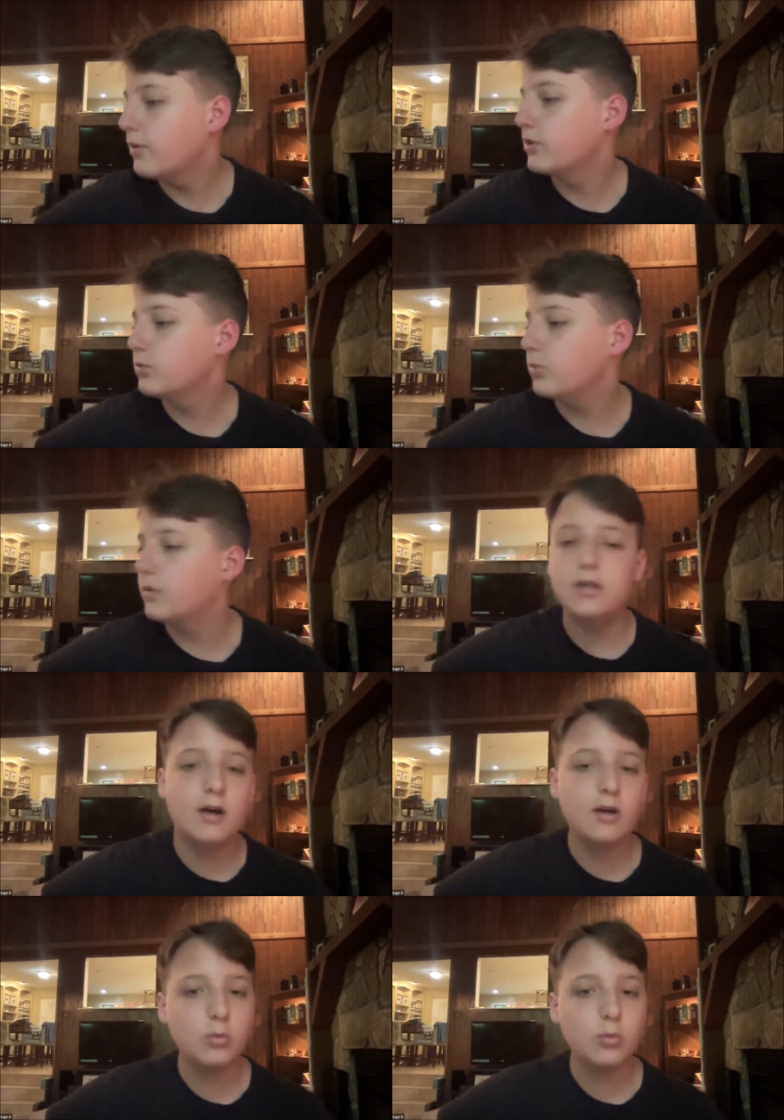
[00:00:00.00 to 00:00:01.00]
Of course,
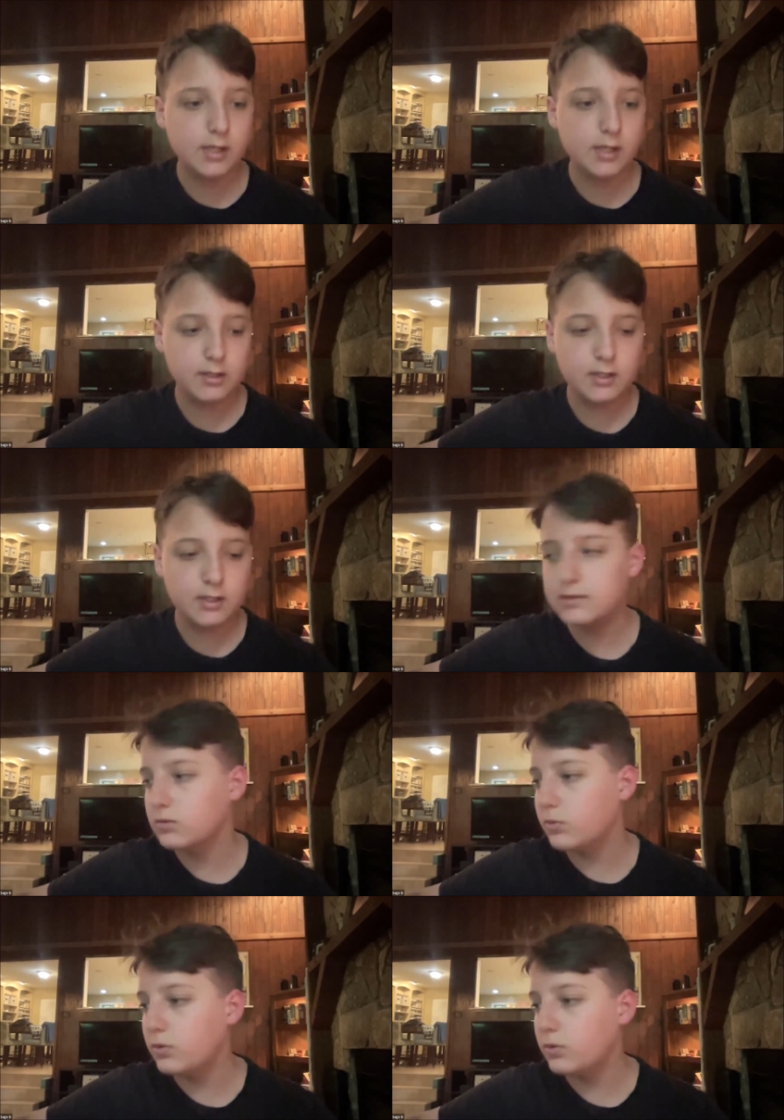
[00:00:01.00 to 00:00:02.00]
with a God working on
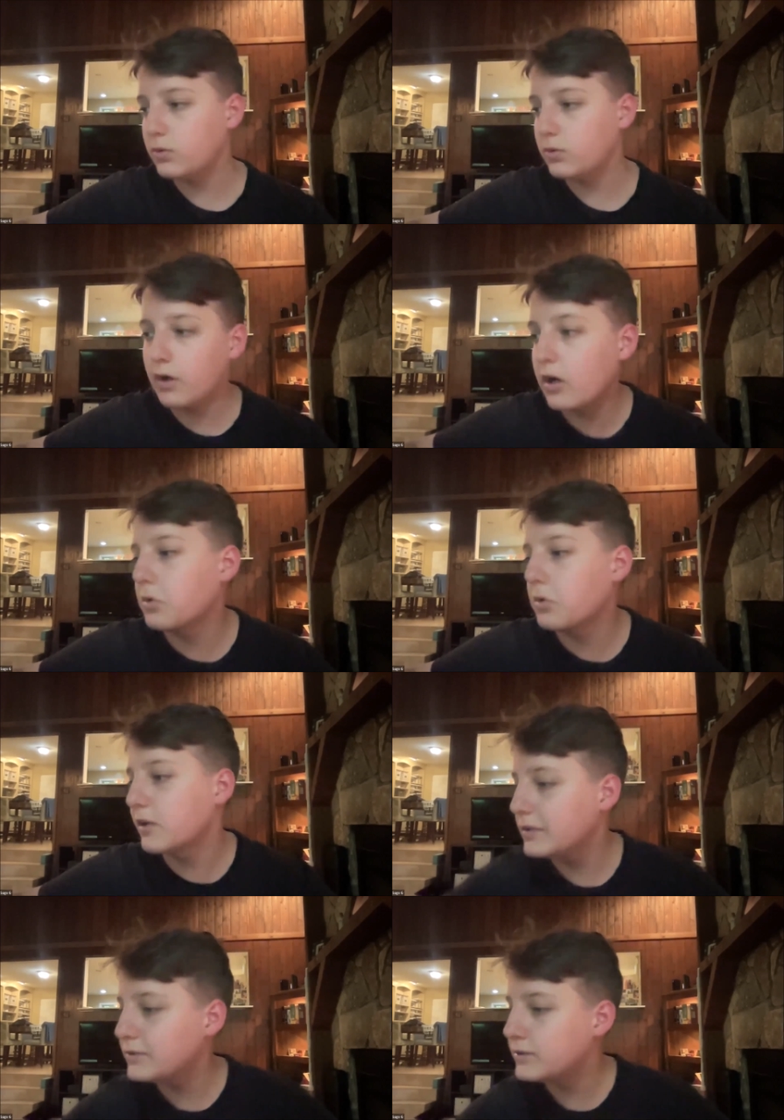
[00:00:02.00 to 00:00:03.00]
his, with our
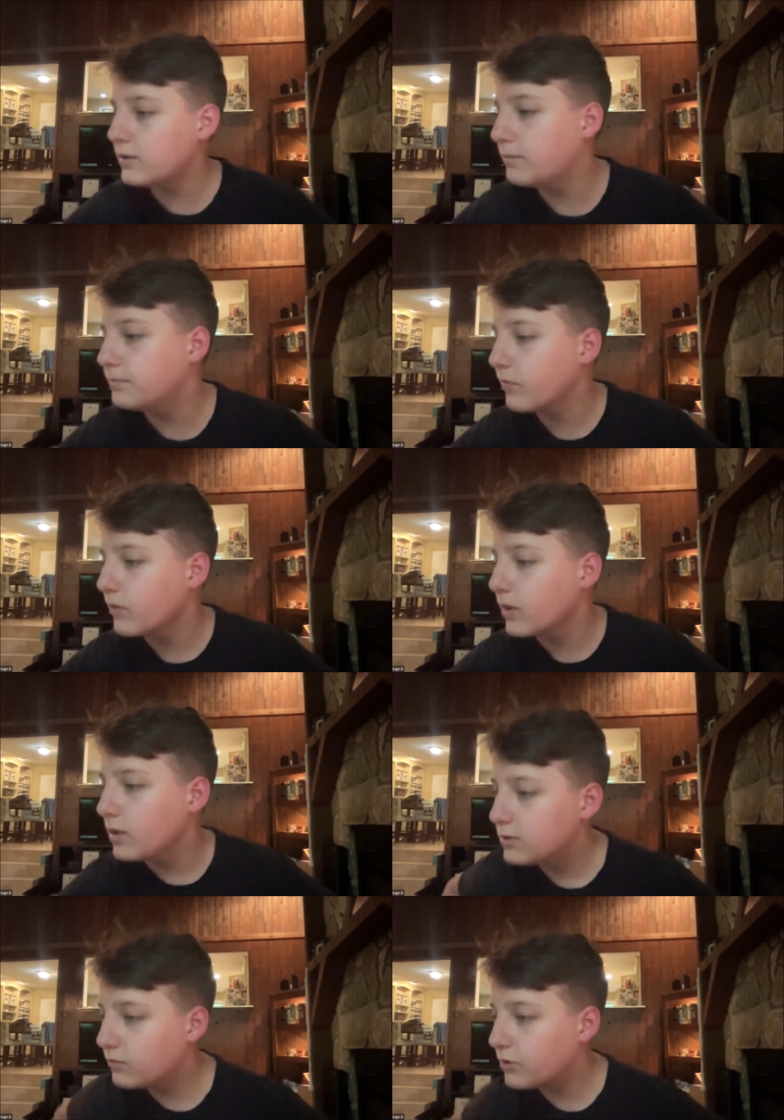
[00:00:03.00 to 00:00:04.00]
God working on his side.
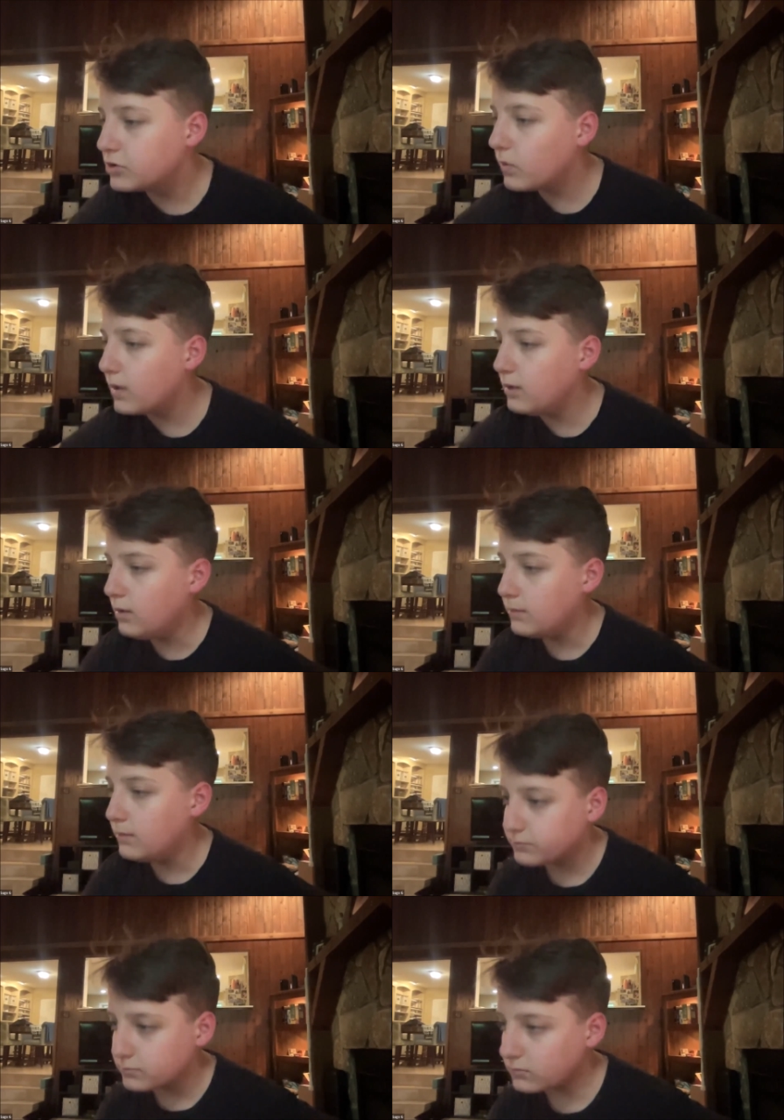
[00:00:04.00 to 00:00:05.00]
So verse
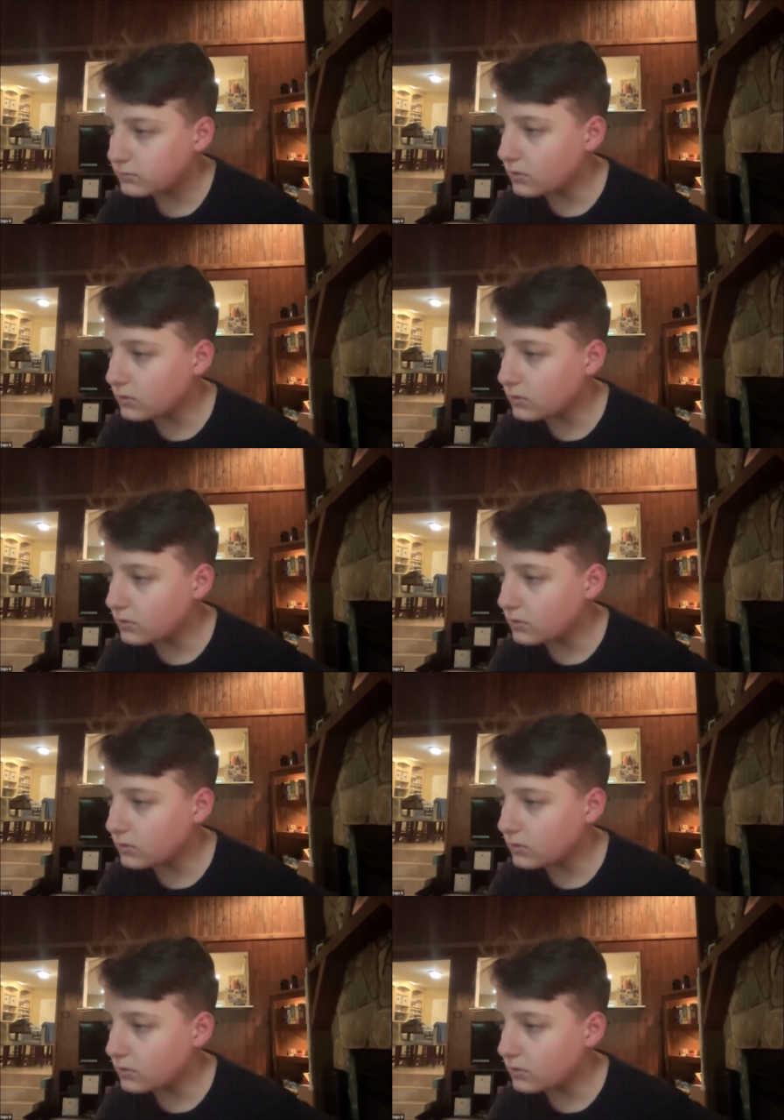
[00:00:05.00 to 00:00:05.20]
20.